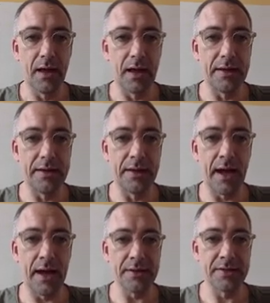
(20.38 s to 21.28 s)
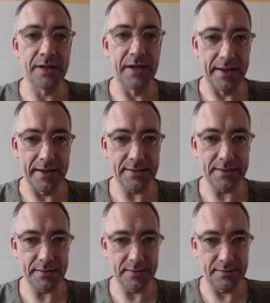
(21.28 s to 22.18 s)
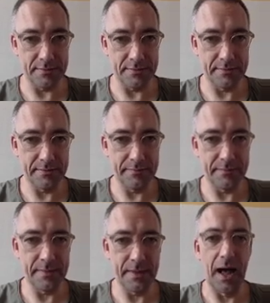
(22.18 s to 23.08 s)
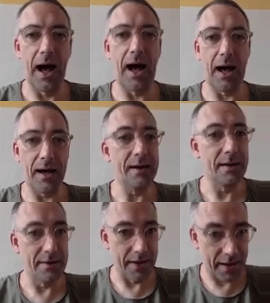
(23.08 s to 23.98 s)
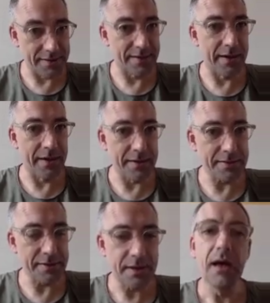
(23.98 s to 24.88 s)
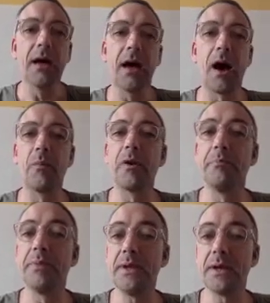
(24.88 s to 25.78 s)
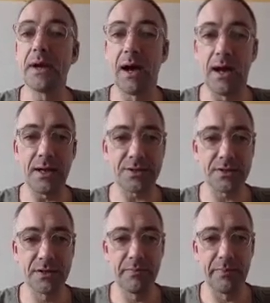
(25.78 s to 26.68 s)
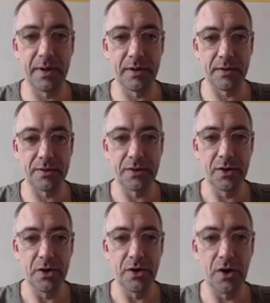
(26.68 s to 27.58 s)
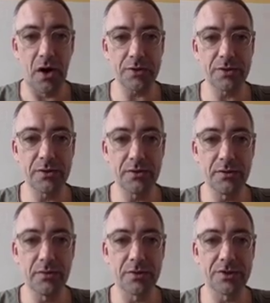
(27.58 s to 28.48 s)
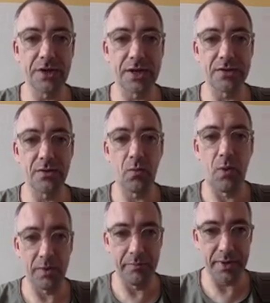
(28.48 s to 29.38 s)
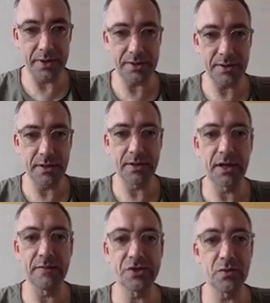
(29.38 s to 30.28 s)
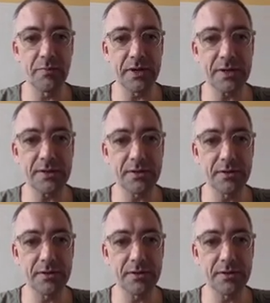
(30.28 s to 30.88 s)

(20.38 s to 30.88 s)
a NAND gate, and we're being asked to build NOT, which takes 1 bit and gives you a bit,